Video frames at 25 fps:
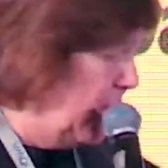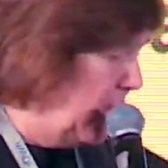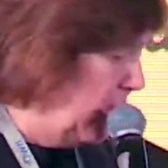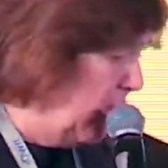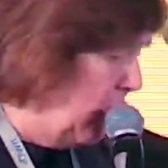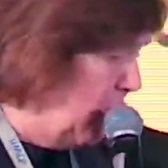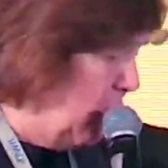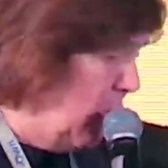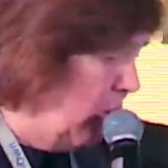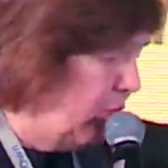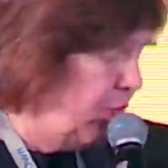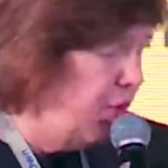
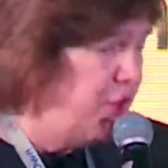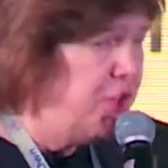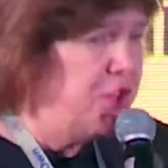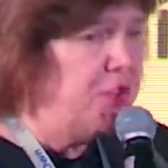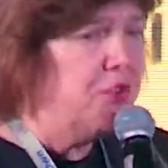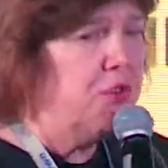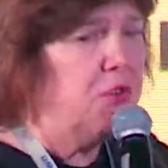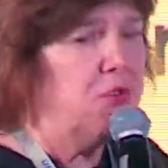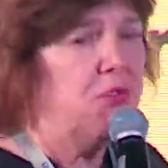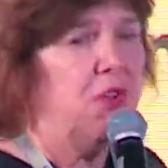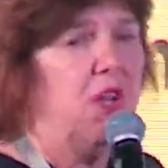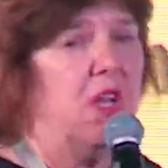go off in
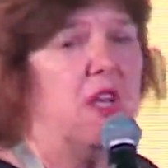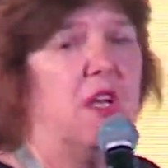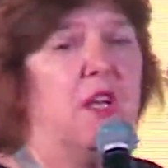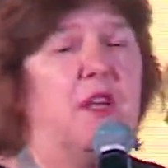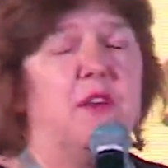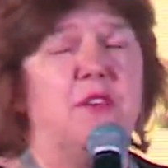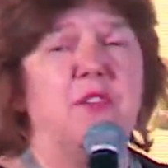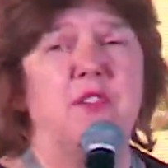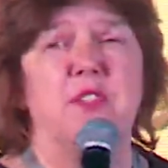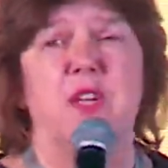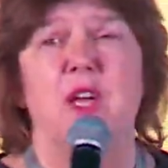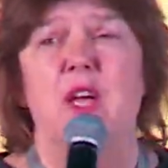your own
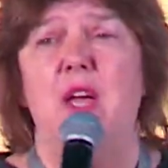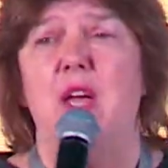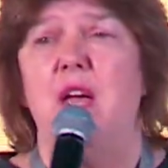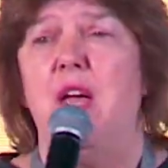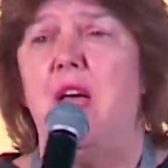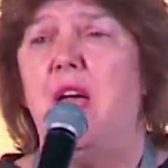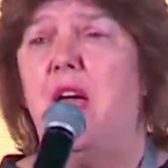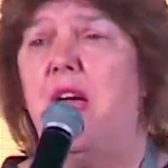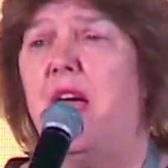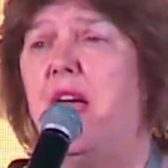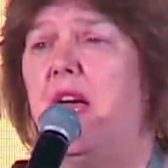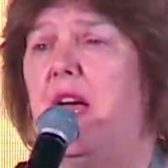lives,
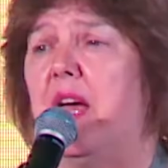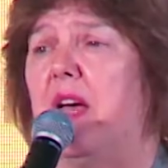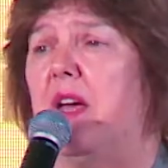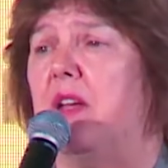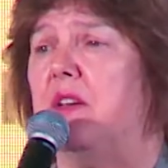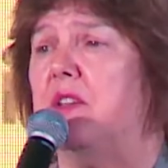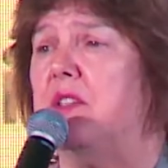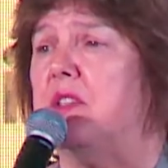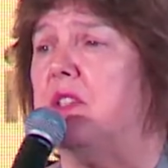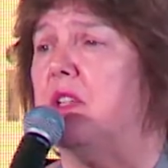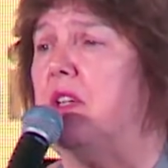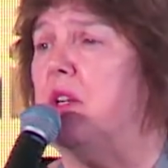
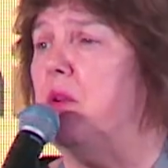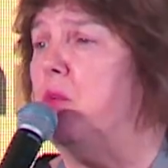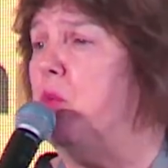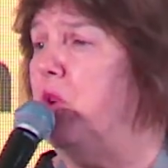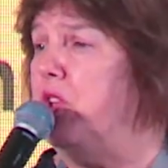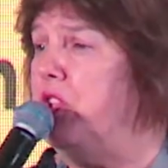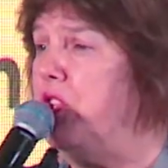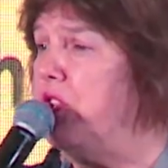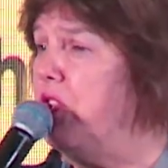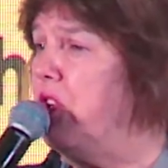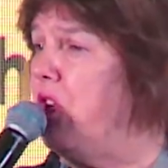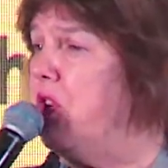and
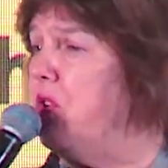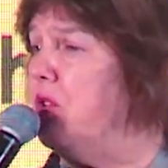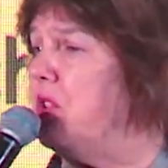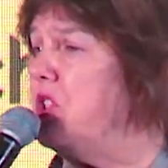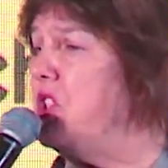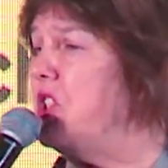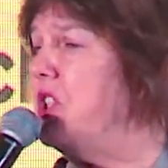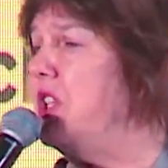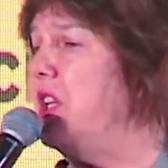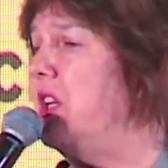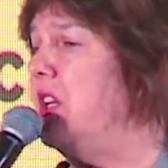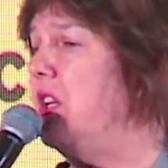when you're
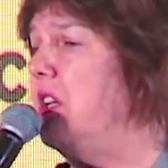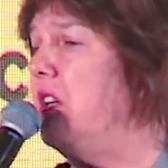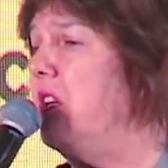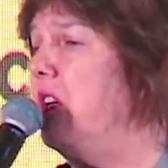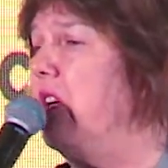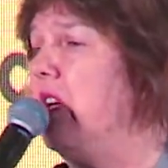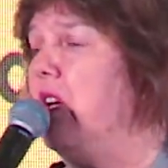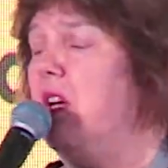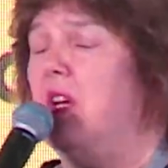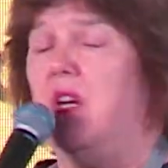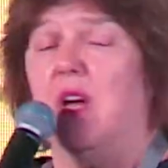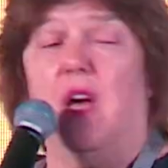coaching,
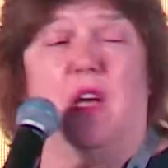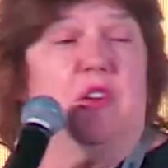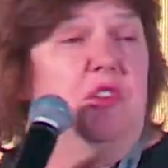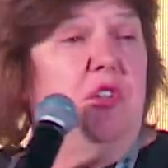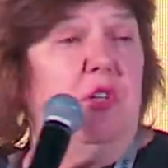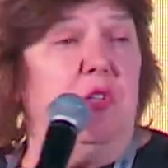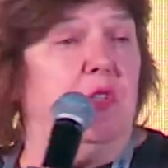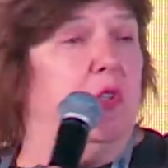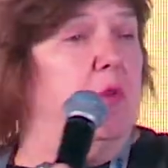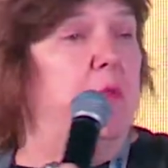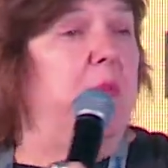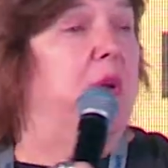
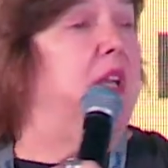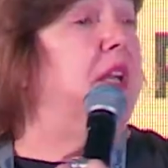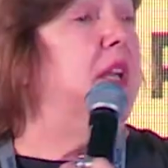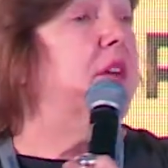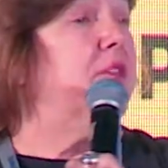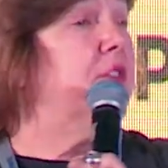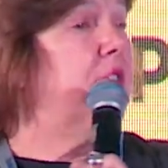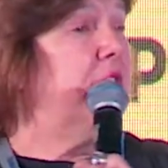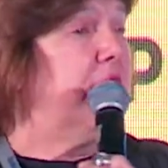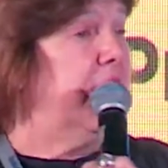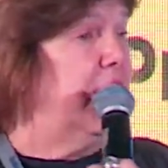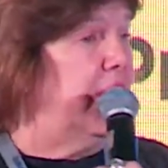you may
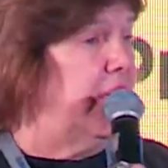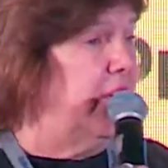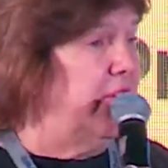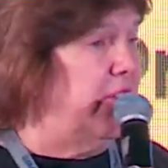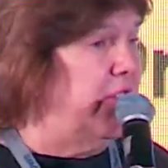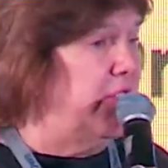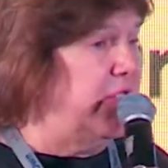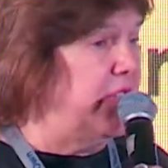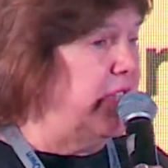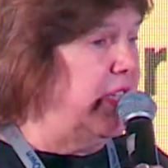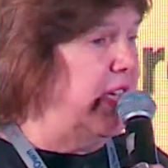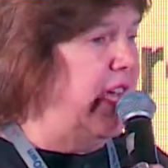never think of
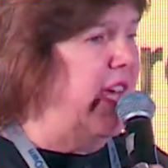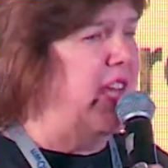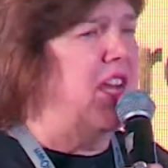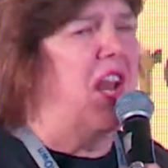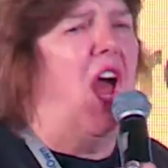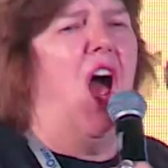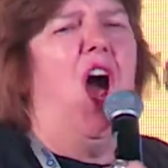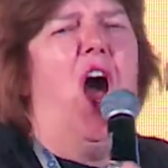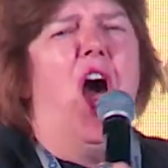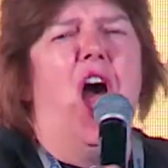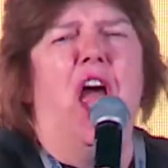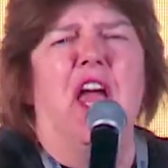this
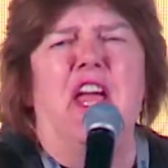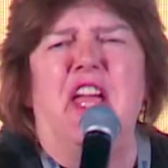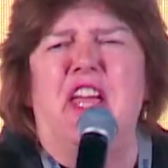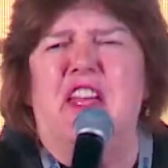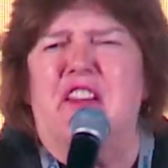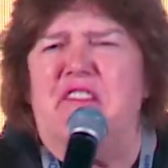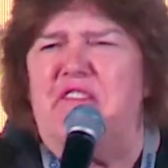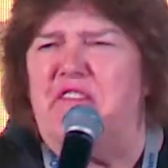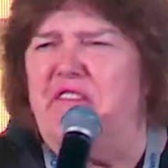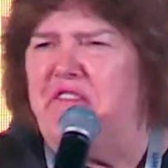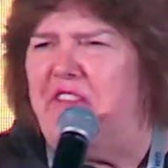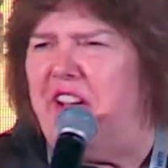again. I
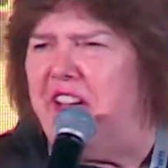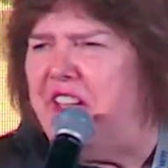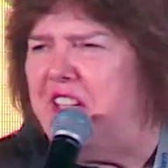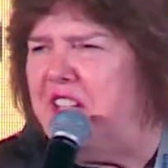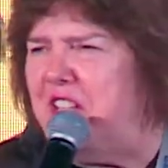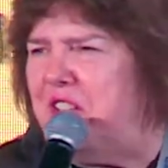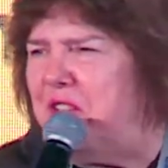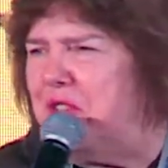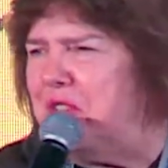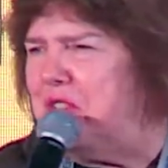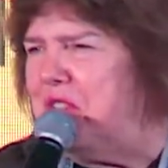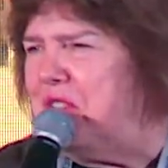invite
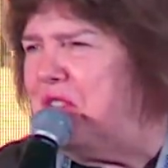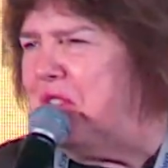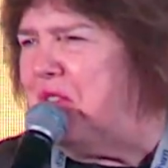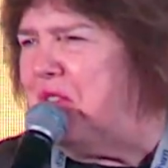you to.